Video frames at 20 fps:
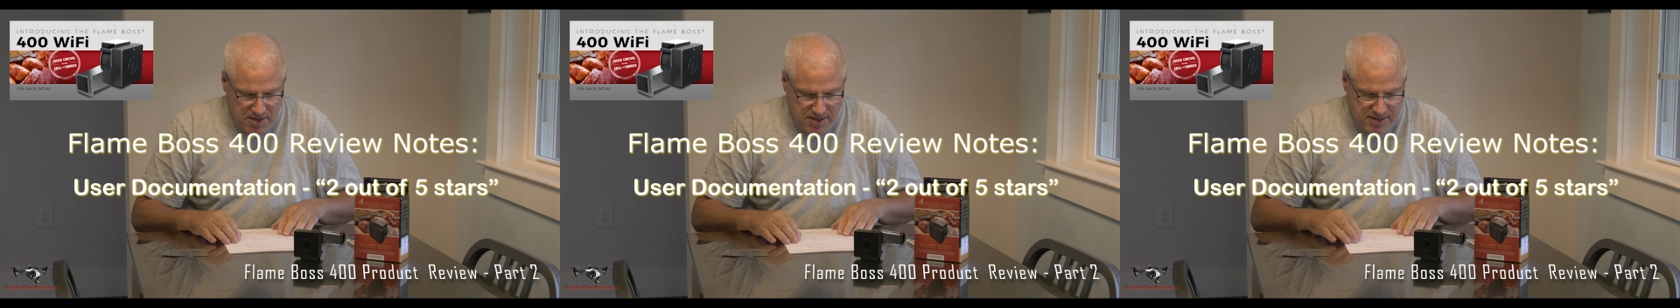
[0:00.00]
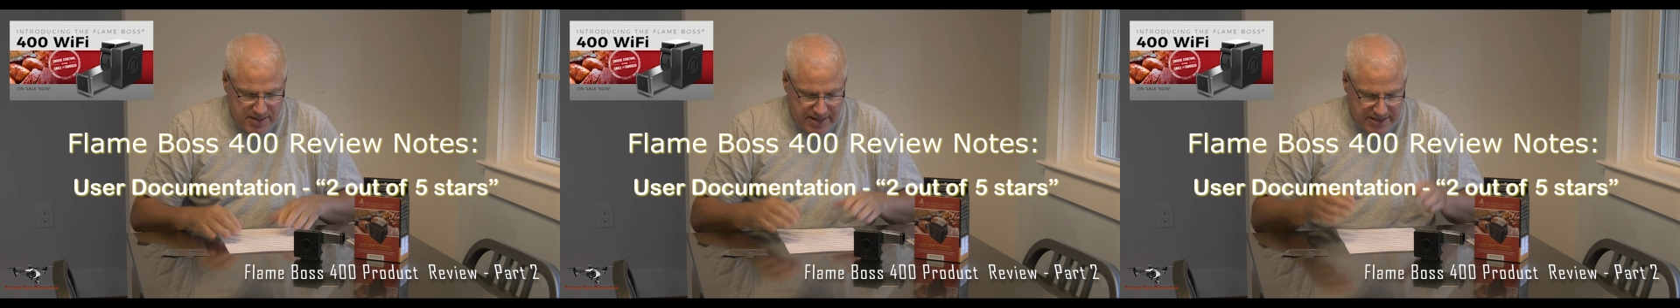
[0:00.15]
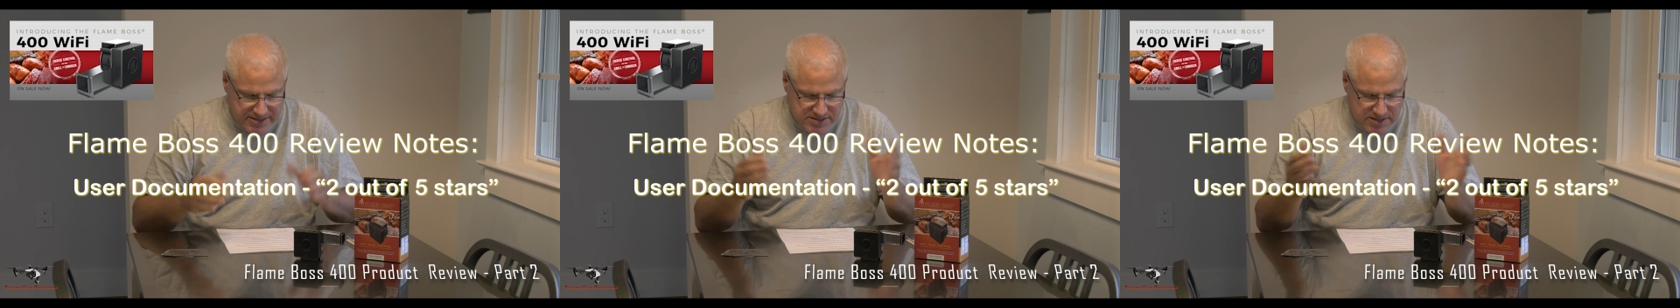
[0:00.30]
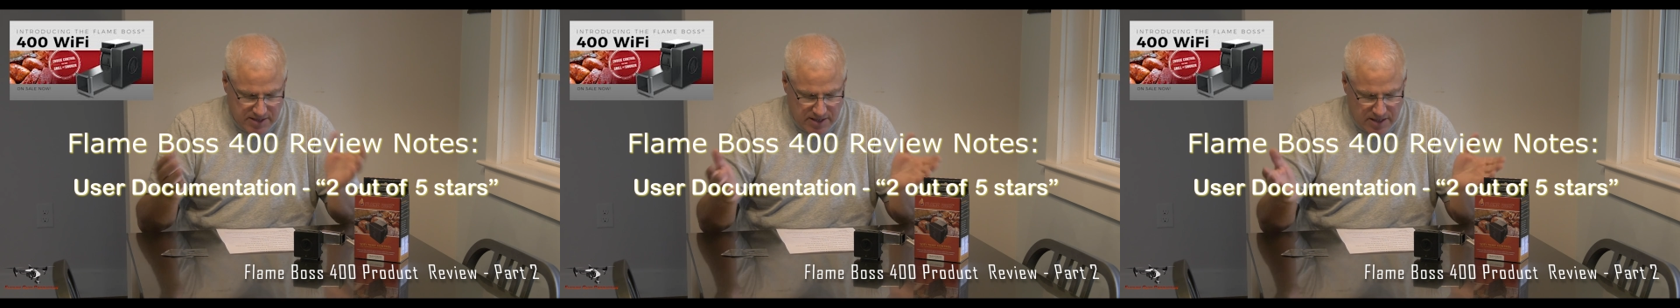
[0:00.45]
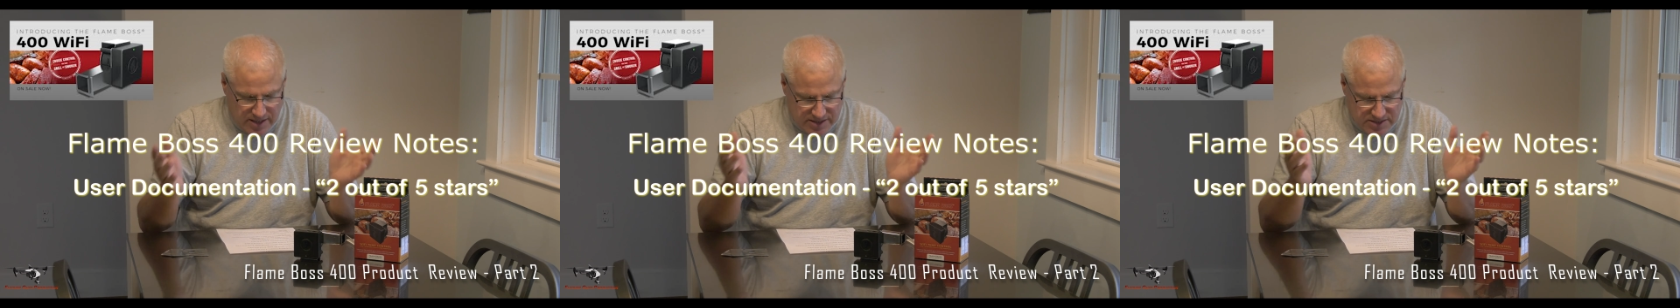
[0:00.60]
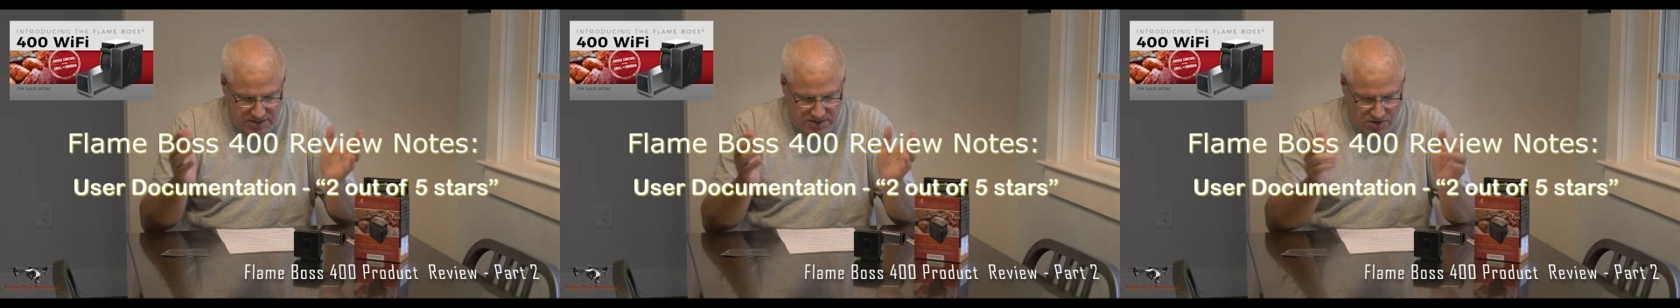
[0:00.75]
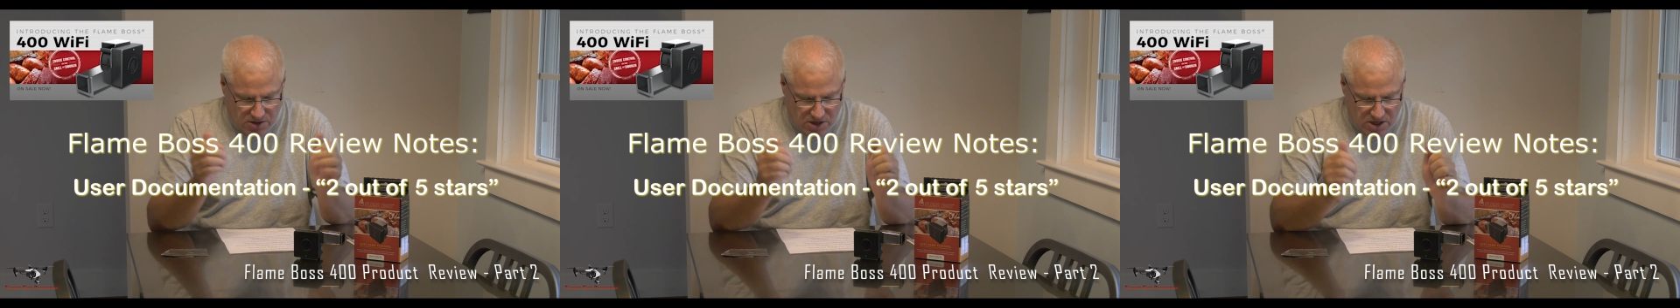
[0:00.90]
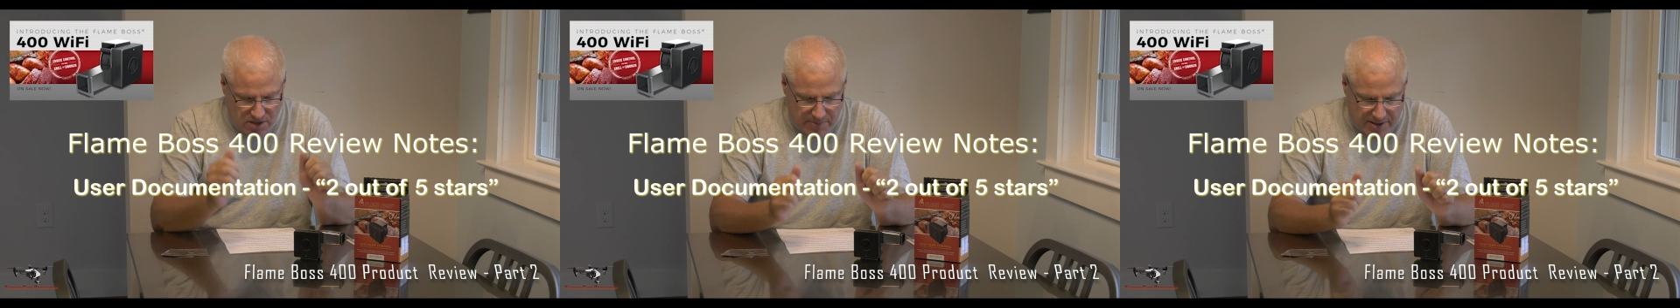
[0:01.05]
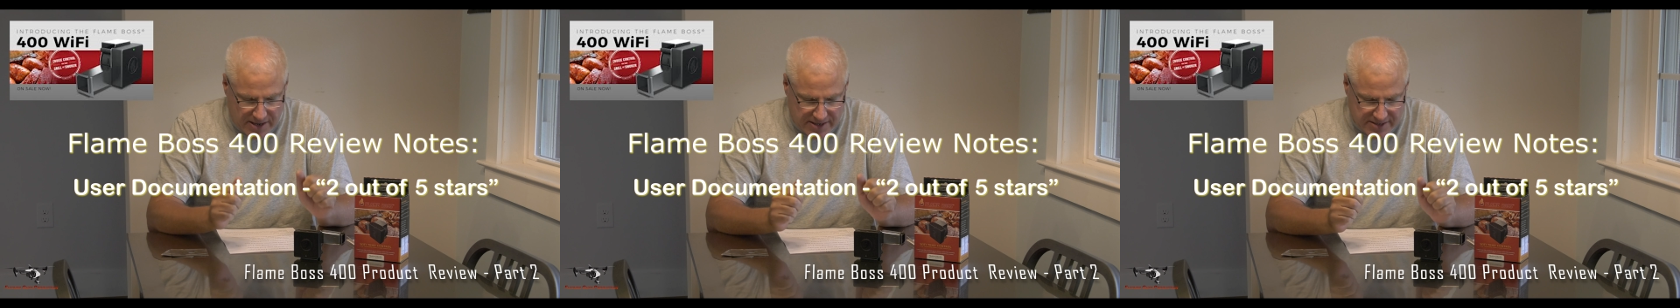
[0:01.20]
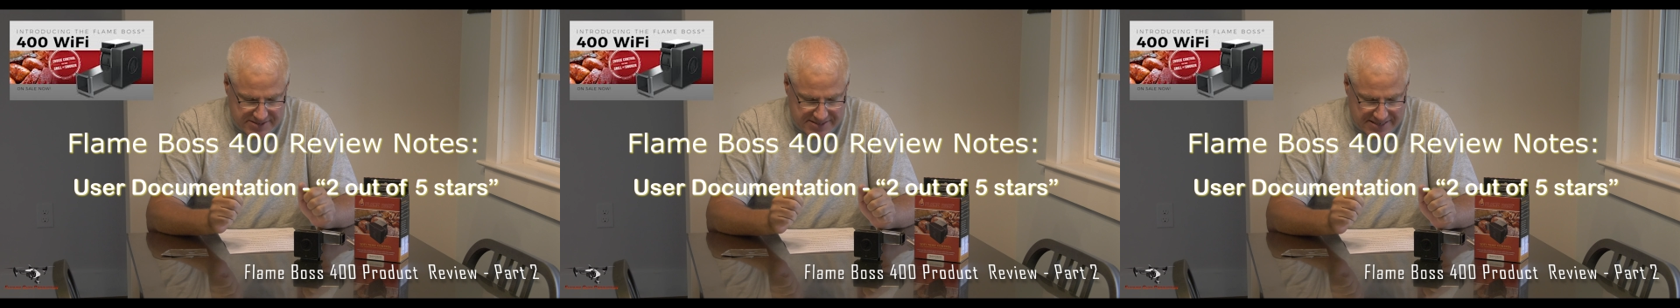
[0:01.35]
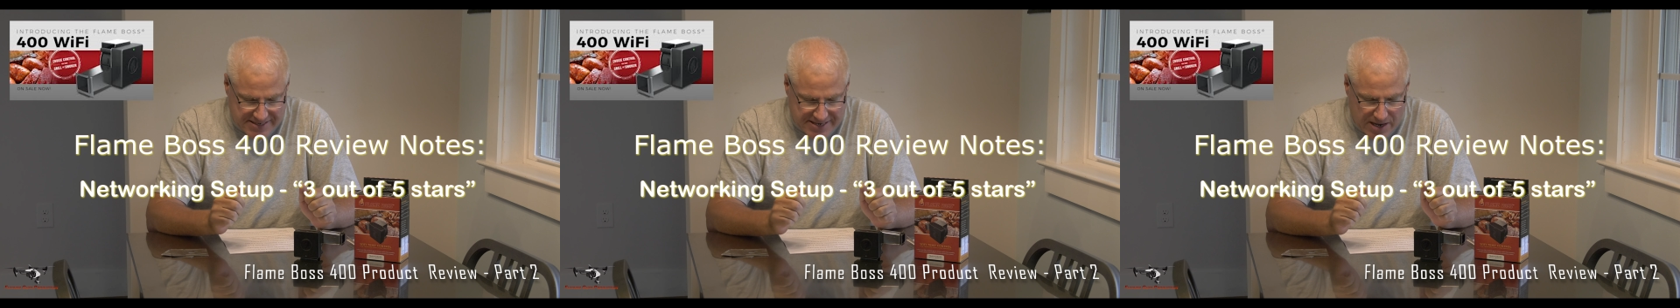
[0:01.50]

Next thing I'd like to talk about is the